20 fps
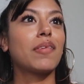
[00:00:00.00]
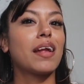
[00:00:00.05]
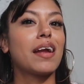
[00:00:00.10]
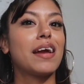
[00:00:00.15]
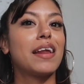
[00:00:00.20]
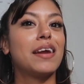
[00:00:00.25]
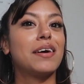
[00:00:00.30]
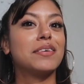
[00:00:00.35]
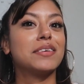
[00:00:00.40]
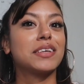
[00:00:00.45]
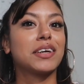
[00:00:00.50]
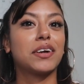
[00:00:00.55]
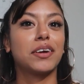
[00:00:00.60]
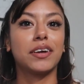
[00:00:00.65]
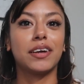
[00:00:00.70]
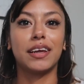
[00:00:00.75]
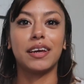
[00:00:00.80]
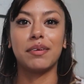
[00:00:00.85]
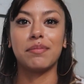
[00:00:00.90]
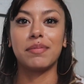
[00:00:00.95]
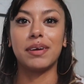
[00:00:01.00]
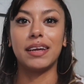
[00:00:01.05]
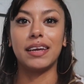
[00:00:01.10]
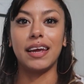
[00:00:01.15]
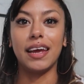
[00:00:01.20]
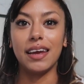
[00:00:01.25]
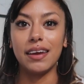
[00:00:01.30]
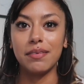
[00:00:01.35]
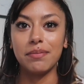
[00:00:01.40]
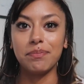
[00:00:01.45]
And I was like, are you getting my
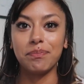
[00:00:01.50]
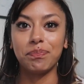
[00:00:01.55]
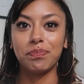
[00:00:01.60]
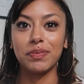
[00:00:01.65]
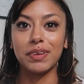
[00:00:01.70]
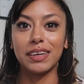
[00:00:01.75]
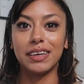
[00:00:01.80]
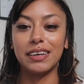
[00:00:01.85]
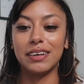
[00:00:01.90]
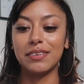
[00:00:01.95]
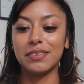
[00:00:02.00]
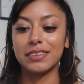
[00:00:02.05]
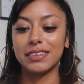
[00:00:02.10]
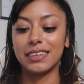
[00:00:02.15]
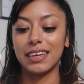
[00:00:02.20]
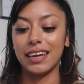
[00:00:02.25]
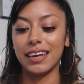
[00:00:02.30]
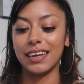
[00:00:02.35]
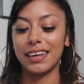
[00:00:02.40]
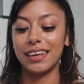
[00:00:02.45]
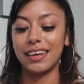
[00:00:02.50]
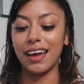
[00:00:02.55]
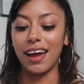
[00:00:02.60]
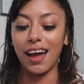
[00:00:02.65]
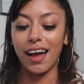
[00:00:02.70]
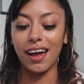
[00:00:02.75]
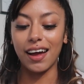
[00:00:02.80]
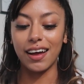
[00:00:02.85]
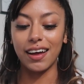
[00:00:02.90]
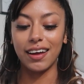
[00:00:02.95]
name? And he was like,
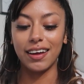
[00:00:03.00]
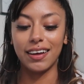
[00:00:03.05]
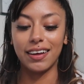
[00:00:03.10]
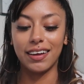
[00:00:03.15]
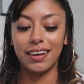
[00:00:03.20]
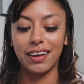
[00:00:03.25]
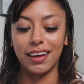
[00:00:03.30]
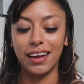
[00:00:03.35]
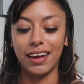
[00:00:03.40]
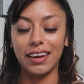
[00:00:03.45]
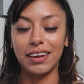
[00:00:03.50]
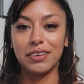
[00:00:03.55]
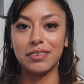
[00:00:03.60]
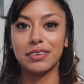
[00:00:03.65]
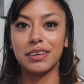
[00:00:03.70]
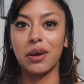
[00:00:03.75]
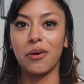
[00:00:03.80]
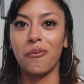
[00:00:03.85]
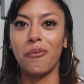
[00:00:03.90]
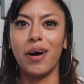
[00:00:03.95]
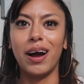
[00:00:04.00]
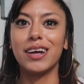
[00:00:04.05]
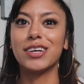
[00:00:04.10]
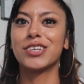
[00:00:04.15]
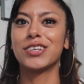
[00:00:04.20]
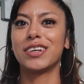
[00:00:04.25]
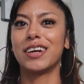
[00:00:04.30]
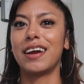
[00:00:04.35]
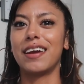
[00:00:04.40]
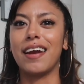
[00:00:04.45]
yeah. And he was like, why
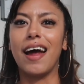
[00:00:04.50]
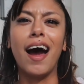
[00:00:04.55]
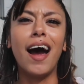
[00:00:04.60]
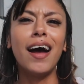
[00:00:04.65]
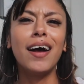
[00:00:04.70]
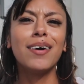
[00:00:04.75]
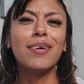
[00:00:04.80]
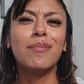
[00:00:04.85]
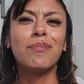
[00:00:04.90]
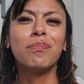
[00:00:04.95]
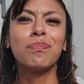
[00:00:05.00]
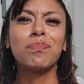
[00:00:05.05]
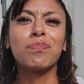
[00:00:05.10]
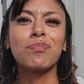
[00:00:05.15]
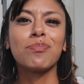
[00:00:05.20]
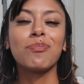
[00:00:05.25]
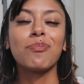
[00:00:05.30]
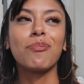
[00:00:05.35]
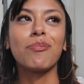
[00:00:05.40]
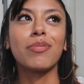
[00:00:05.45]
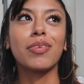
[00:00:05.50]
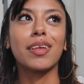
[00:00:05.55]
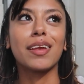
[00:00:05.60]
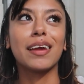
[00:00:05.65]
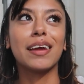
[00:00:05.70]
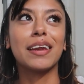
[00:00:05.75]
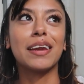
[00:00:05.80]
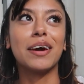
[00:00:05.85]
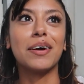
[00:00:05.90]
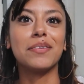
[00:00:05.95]
should I not?
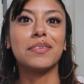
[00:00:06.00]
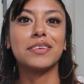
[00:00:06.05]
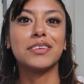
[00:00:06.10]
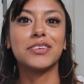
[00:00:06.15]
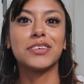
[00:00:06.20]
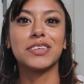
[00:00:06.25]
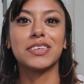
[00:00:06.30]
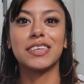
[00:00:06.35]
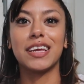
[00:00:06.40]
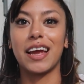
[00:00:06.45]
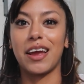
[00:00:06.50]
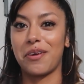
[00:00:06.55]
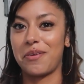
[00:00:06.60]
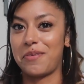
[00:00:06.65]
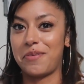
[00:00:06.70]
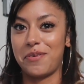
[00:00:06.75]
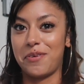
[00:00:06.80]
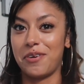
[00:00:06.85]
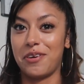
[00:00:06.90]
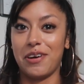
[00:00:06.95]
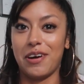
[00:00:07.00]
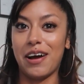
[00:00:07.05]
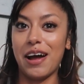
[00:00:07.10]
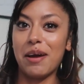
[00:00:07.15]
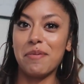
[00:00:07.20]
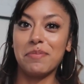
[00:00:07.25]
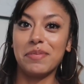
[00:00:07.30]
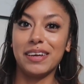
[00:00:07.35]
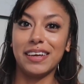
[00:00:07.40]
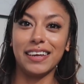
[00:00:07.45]
And I was just like, well,
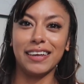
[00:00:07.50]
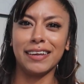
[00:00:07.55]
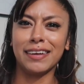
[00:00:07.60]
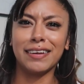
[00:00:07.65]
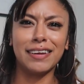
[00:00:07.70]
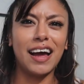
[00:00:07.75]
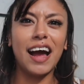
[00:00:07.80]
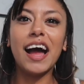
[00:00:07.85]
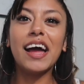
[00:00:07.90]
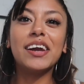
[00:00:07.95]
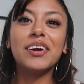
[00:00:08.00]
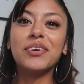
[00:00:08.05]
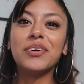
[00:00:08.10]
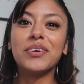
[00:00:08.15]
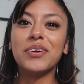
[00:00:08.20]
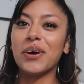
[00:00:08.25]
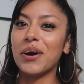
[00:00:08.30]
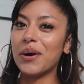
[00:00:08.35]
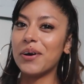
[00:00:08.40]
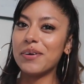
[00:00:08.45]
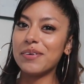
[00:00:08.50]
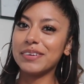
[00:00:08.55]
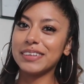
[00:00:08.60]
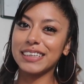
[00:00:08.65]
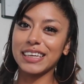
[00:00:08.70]
I mean, I don't know.